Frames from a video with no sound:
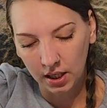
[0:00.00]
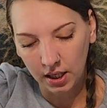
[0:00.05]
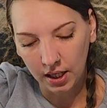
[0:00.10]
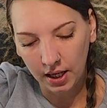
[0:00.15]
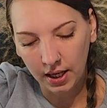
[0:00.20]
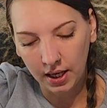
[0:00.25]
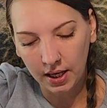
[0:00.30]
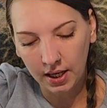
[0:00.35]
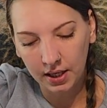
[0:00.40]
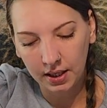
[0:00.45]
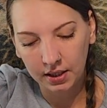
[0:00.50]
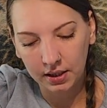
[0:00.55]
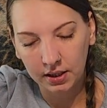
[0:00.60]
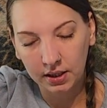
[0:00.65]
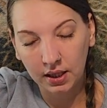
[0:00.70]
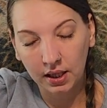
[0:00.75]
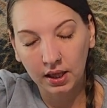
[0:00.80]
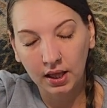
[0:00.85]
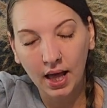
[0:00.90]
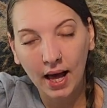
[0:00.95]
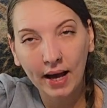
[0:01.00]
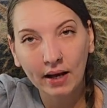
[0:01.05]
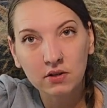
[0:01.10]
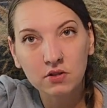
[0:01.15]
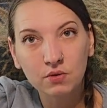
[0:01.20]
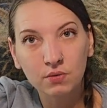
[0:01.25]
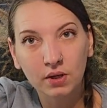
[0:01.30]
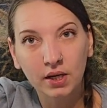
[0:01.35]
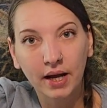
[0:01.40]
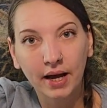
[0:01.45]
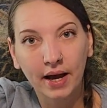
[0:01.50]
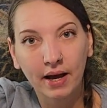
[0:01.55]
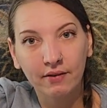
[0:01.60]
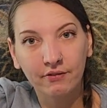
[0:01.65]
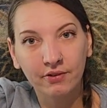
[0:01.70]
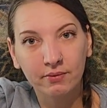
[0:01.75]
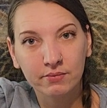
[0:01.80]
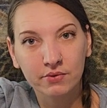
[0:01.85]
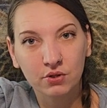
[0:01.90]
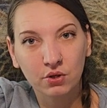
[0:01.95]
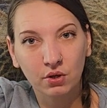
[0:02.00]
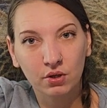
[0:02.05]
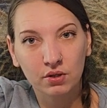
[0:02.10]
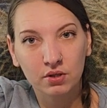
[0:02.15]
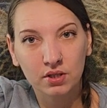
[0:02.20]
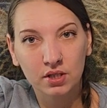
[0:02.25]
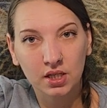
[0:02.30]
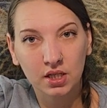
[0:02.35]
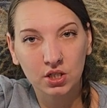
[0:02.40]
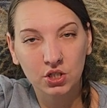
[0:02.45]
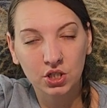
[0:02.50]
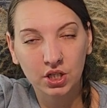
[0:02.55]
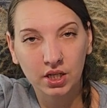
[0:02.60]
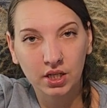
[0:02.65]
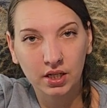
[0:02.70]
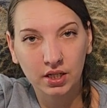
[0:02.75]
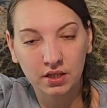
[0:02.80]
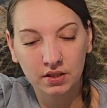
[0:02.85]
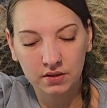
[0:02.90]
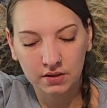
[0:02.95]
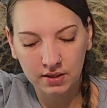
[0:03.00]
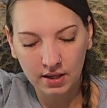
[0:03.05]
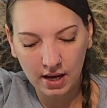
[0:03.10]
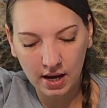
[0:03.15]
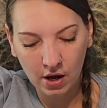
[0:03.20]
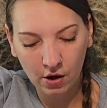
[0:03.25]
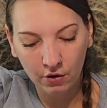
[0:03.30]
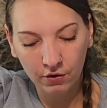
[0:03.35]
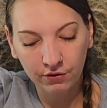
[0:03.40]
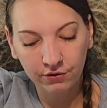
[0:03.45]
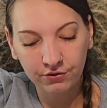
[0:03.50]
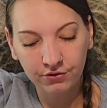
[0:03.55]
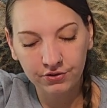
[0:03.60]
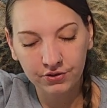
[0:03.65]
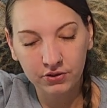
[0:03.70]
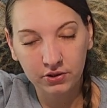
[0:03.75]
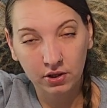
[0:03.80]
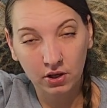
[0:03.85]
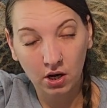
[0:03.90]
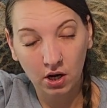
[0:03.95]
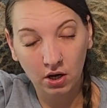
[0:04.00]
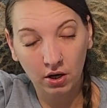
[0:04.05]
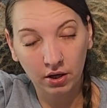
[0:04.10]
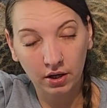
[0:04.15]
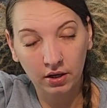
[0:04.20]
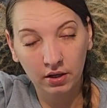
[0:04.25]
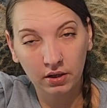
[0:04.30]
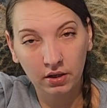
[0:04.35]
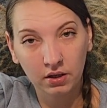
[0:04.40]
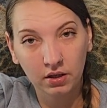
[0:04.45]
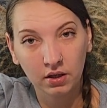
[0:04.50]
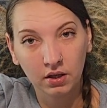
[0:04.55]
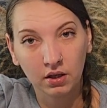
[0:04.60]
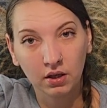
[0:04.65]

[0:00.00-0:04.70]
And the last one I have from Soda Stitch is Elves Garden,